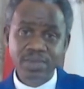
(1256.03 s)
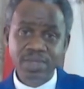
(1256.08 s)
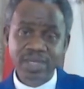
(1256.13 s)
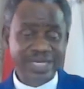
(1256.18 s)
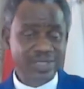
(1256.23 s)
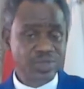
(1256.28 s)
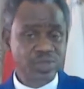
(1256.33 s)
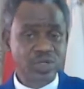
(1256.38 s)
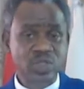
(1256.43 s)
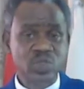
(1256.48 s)
He
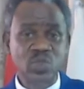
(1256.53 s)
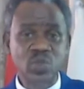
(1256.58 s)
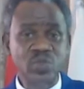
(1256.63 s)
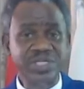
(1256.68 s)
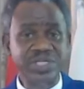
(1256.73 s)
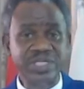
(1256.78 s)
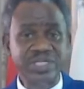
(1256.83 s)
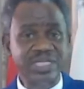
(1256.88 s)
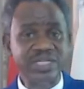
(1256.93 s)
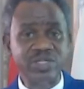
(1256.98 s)
has not
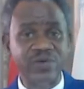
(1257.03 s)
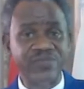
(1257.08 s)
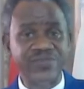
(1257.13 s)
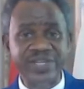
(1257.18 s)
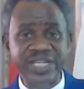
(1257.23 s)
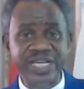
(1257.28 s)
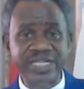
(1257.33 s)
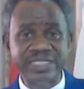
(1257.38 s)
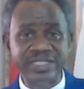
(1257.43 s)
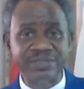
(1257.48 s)
sown the seed
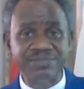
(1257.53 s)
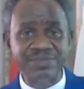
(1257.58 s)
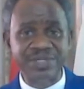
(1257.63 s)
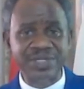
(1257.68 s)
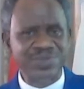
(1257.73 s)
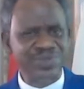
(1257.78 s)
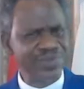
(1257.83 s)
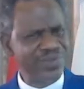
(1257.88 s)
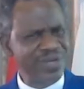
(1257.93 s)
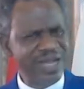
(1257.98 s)
of death in me,
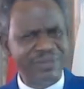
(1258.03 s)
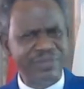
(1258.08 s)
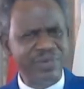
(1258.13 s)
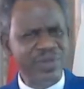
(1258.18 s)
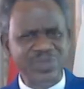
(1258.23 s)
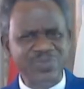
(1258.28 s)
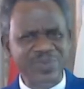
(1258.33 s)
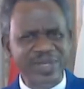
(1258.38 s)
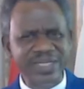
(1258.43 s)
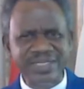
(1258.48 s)
so I'm
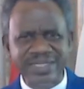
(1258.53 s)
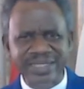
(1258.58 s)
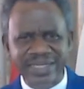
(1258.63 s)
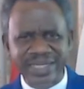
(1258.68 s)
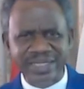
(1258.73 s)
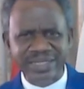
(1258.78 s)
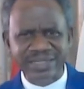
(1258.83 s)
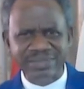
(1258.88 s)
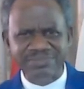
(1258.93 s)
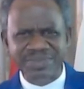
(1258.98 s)
not expecting death.